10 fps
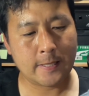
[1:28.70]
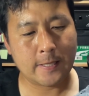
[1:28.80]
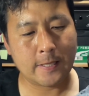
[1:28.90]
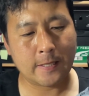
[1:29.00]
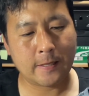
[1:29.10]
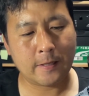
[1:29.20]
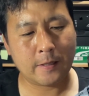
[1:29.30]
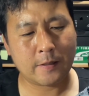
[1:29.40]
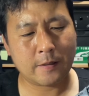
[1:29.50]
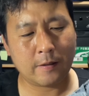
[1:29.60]
The thing
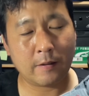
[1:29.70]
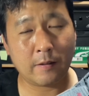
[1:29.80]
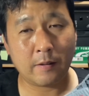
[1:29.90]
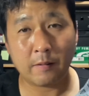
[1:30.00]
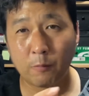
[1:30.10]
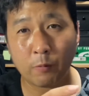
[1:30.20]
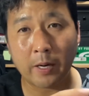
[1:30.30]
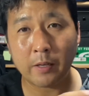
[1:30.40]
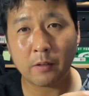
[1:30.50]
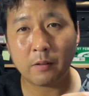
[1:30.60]
is,
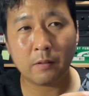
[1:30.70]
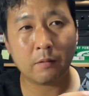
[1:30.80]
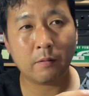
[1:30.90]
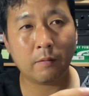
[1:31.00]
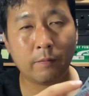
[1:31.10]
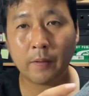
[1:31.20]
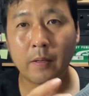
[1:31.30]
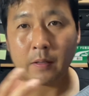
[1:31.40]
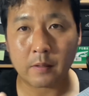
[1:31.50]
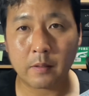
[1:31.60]
wider fit
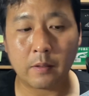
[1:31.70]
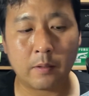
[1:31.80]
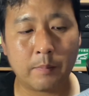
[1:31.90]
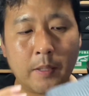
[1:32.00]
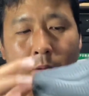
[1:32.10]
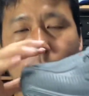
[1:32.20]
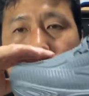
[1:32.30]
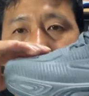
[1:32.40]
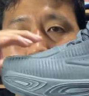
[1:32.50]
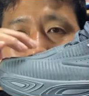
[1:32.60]
is good, but if you
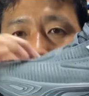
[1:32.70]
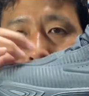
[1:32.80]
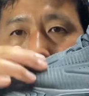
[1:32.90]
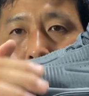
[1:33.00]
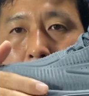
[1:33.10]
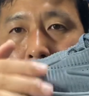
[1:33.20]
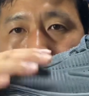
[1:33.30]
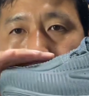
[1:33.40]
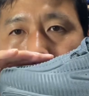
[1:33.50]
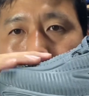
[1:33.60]
have these
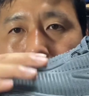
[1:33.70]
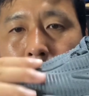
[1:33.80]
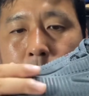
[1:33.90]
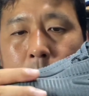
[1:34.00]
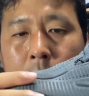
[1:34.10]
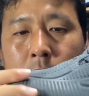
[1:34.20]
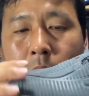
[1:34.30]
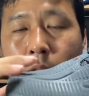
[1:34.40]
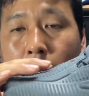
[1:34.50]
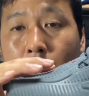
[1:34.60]
crazy dead space
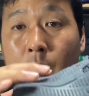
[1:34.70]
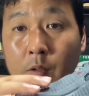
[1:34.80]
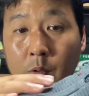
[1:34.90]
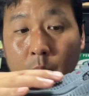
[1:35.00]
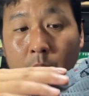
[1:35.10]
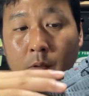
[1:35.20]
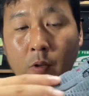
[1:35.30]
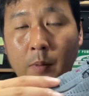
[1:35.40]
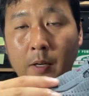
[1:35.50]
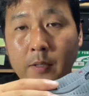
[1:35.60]
on top of your toe in the
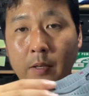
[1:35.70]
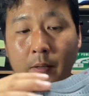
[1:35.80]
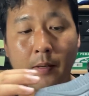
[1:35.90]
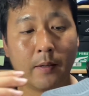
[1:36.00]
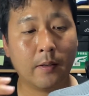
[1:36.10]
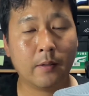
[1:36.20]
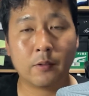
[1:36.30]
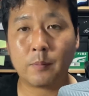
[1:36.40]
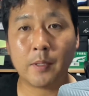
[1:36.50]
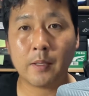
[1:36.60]
toe box area,
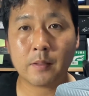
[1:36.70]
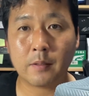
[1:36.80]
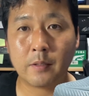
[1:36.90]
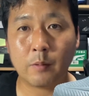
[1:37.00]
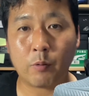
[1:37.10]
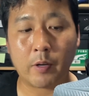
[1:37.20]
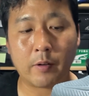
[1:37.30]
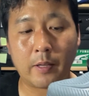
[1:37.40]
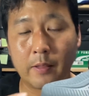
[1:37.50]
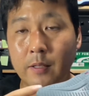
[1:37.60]
to me that's a deal breaker.
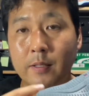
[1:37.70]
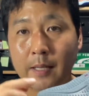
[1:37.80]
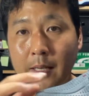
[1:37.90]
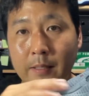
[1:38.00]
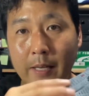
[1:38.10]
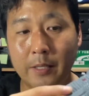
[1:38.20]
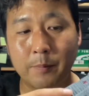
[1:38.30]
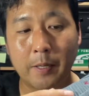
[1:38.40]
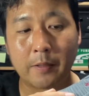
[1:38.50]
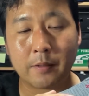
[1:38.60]
And this has that
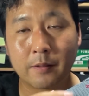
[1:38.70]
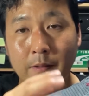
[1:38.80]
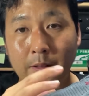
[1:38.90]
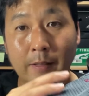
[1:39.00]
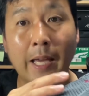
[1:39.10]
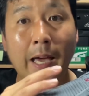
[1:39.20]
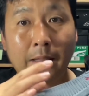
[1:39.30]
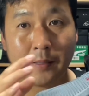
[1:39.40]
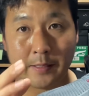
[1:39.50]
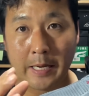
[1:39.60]
space, that
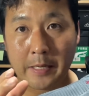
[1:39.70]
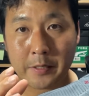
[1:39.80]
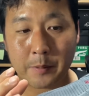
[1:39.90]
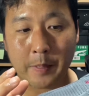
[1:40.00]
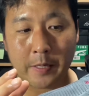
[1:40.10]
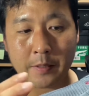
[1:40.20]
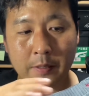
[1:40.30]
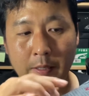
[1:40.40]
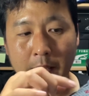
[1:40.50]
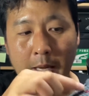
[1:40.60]
dead space,
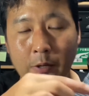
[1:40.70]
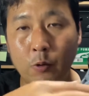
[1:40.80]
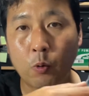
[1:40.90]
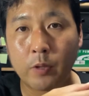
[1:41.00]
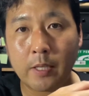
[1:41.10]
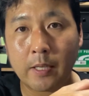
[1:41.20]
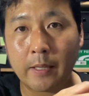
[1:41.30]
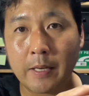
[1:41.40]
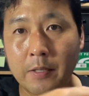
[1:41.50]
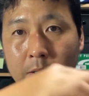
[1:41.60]
and you only can
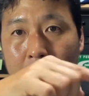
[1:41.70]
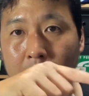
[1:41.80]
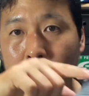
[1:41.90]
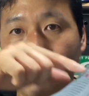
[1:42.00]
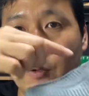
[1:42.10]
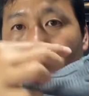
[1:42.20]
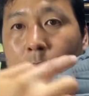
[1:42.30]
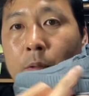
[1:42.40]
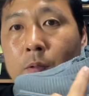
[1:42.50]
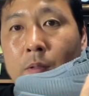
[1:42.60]
lace the shoe
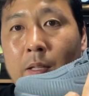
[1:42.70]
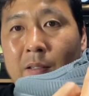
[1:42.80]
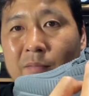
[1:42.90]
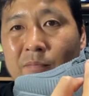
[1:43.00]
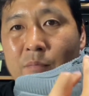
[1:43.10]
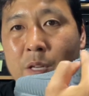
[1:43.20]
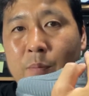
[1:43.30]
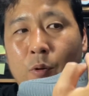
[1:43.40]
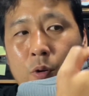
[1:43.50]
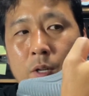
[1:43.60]
up until like
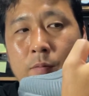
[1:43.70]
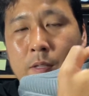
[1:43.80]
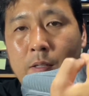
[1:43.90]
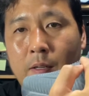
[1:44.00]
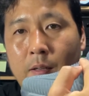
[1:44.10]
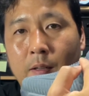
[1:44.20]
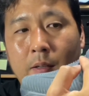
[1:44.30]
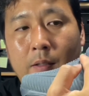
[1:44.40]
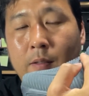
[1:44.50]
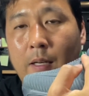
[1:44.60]
midpoint of the
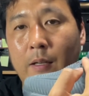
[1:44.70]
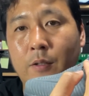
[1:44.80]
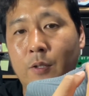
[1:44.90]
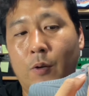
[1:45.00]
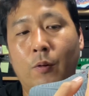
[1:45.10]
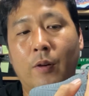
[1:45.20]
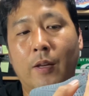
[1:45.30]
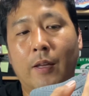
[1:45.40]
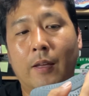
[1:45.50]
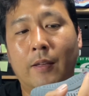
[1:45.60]
tongue. So
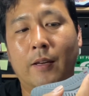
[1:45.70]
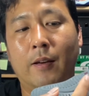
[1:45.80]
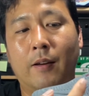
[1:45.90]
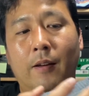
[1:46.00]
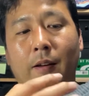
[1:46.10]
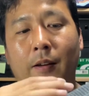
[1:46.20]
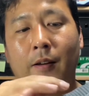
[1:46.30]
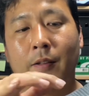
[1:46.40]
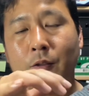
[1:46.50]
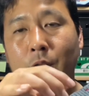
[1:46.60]
yeah,
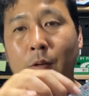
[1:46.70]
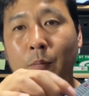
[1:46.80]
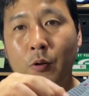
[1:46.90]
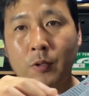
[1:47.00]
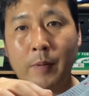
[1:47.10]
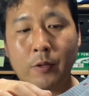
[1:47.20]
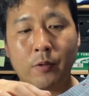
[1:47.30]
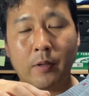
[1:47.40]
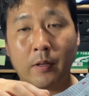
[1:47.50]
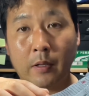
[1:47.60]
unless you're gonna poke some
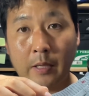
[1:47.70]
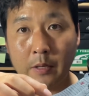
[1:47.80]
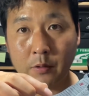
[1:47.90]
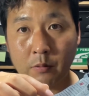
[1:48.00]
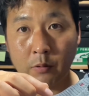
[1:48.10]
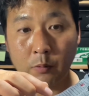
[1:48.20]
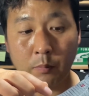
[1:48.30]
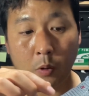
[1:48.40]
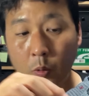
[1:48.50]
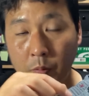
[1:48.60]
extra lace loop
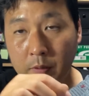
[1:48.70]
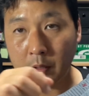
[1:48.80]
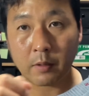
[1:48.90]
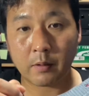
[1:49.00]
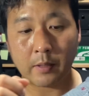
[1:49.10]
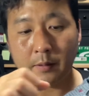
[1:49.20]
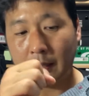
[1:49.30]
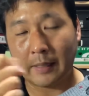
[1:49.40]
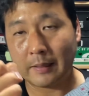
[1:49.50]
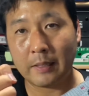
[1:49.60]
holes here and
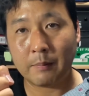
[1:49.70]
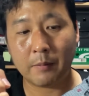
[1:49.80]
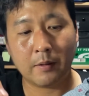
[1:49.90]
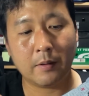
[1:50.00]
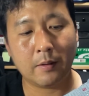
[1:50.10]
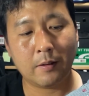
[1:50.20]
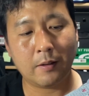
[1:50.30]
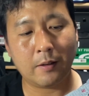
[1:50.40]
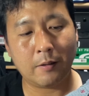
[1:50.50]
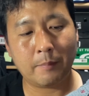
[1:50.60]
tighten it
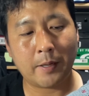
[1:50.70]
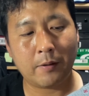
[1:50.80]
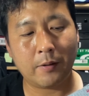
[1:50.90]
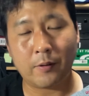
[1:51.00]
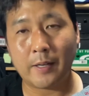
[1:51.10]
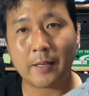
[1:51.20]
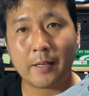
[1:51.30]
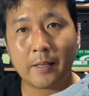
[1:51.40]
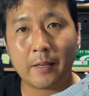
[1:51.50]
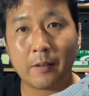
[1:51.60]
better, you're not
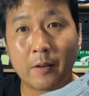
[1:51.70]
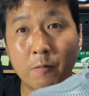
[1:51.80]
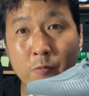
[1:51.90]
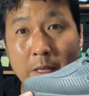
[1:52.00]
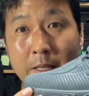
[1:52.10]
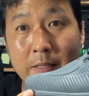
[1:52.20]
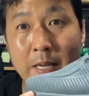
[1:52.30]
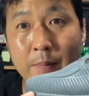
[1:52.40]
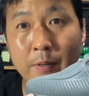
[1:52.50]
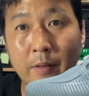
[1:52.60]
gonna get a lot of great
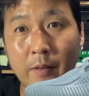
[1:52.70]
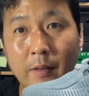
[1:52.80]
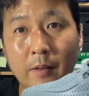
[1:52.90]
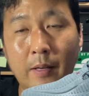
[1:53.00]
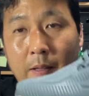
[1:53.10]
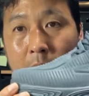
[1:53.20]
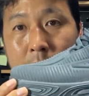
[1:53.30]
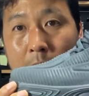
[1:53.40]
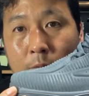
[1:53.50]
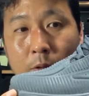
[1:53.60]
containment and
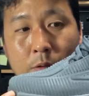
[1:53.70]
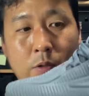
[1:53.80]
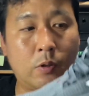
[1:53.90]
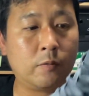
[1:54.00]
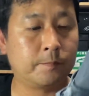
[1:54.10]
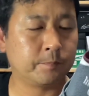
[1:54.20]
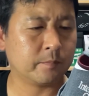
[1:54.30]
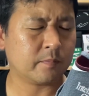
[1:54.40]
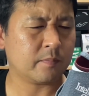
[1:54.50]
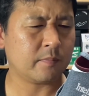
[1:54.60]
knockdown for this shoe,
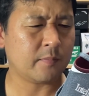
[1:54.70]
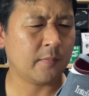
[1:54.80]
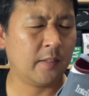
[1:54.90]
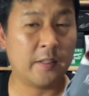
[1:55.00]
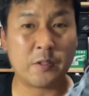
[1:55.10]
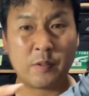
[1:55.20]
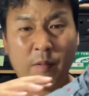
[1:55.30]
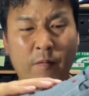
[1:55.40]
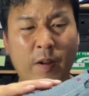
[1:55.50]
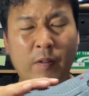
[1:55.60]
unless you
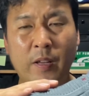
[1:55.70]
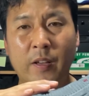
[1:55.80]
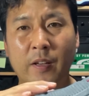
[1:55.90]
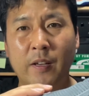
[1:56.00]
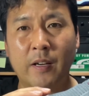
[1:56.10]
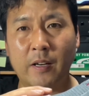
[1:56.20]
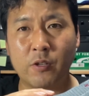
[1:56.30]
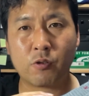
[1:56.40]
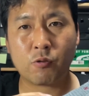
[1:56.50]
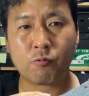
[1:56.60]
have a very
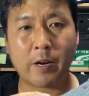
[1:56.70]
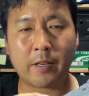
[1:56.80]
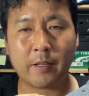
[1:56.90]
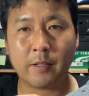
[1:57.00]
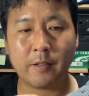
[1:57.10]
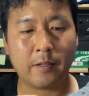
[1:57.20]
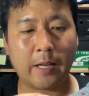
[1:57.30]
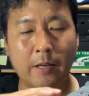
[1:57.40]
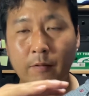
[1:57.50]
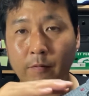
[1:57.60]

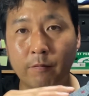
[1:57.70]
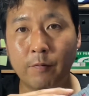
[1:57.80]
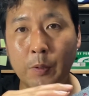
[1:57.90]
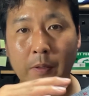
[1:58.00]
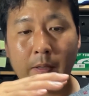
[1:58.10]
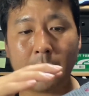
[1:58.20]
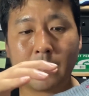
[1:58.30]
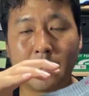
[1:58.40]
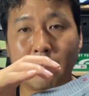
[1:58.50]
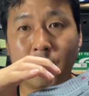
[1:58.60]
Shrek-like foot
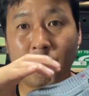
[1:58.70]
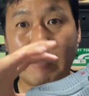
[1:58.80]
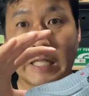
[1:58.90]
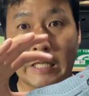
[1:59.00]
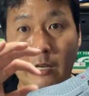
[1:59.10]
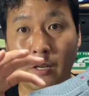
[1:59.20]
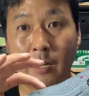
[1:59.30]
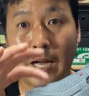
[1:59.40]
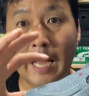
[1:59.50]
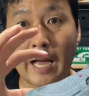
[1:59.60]
that's like really
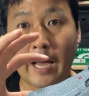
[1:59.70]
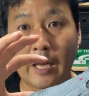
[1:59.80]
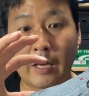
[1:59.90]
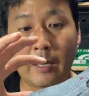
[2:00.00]
high,